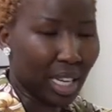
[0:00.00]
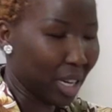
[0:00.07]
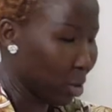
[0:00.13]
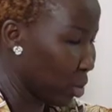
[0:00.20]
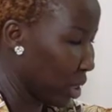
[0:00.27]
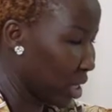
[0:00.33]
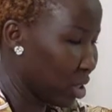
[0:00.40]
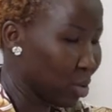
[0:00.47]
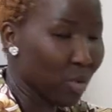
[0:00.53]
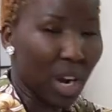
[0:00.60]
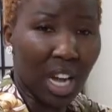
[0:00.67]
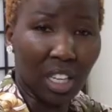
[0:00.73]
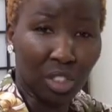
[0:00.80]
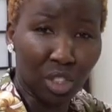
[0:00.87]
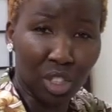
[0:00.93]
are we in a
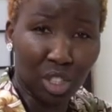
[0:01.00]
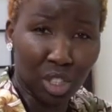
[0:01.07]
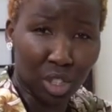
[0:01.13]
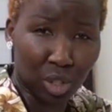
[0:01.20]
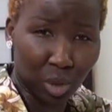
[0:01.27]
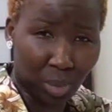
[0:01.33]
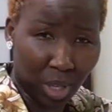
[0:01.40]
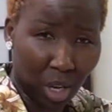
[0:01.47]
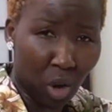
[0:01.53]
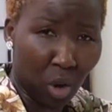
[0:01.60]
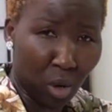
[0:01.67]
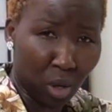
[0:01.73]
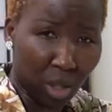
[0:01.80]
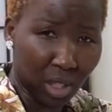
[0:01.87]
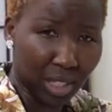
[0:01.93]
rush to be
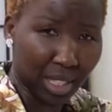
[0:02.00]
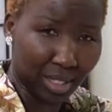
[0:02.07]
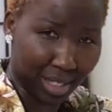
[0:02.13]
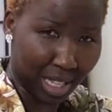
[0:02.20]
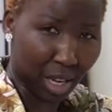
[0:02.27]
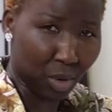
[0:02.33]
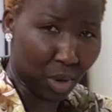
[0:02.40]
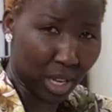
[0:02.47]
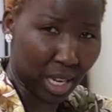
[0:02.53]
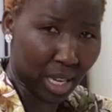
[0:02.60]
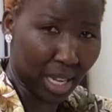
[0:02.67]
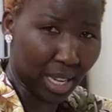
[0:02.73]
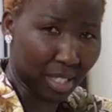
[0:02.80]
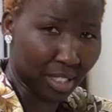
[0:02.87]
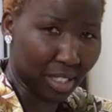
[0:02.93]
old? Is that what
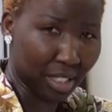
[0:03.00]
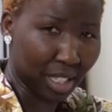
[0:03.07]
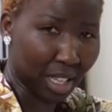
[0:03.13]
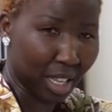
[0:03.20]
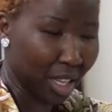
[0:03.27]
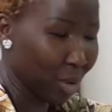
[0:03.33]
it is?